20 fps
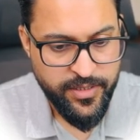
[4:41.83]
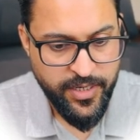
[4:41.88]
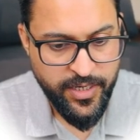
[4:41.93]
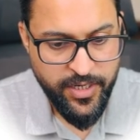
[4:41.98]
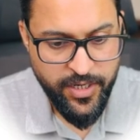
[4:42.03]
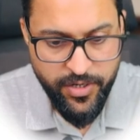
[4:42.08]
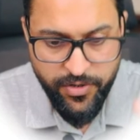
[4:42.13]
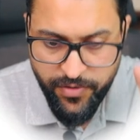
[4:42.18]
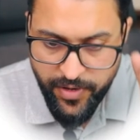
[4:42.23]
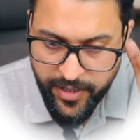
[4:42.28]
the
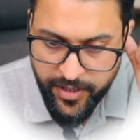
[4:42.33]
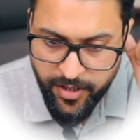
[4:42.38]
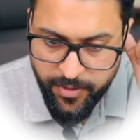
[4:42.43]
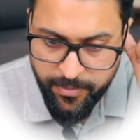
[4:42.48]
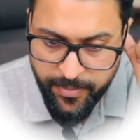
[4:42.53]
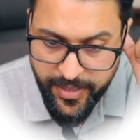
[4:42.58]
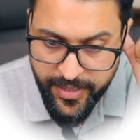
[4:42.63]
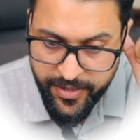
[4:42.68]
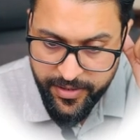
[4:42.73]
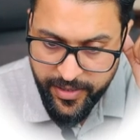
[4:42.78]
contractor
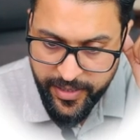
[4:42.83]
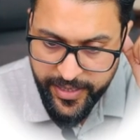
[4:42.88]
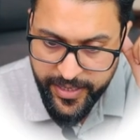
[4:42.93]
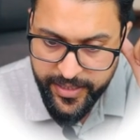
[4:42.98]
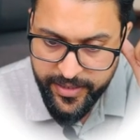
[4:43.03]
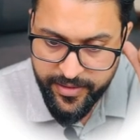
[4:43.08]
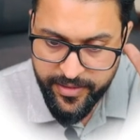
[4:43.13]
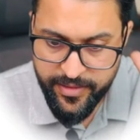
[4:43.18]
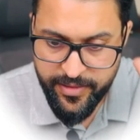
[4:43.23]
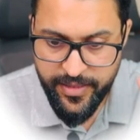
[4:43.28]
may
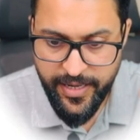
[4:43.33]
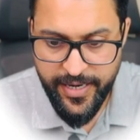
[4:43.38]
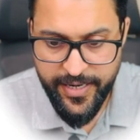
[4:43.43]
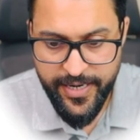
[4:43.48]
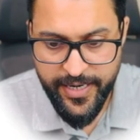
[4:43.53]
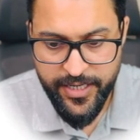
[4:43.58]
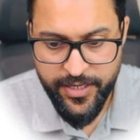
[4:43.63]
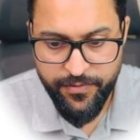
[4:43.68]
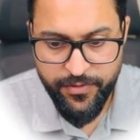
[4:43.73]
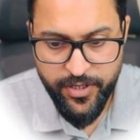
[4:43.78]
delay that
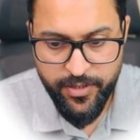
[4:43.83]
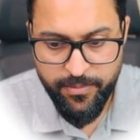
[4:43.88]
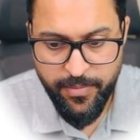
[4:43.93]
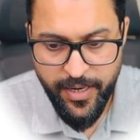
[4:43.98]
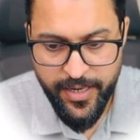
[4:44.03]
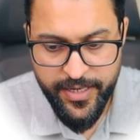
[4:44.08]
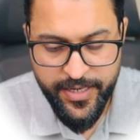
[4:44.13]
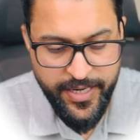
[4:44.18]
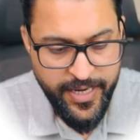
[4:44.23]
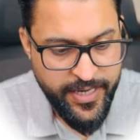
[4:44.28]
activity
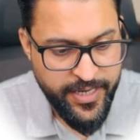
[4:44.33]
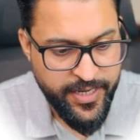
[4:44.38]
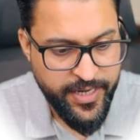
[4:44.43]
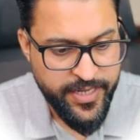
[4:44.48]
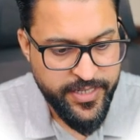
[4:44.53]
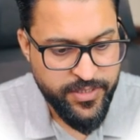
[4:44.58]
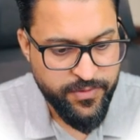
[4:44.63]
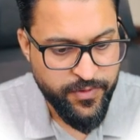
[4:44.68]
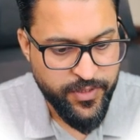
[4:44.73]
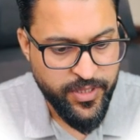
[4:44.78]
by 10
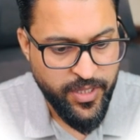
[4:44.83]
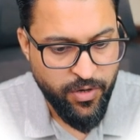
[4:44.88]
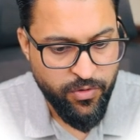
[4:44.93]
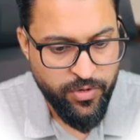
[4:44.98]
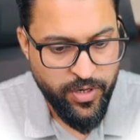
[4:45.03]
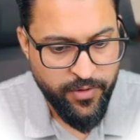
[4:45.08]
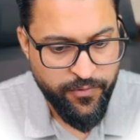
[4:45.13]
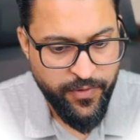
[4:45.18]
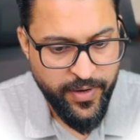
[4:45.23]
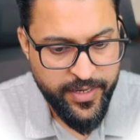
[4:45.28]
days
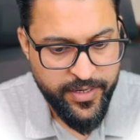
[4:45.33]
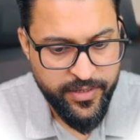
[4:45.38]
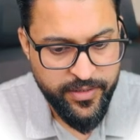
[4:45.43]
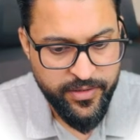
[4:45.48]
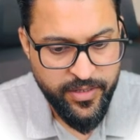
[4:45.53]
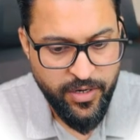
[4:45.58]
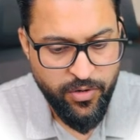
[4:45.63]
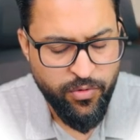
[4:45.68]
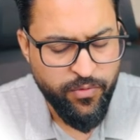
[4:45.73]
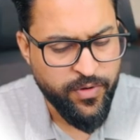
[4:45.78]
without affecting
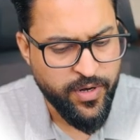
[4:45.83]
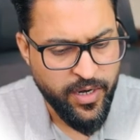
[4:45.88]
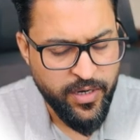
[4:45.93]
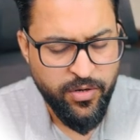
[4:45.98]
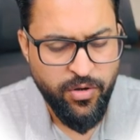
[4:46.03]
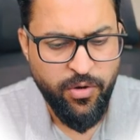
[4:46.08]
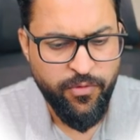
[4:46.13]
the overall.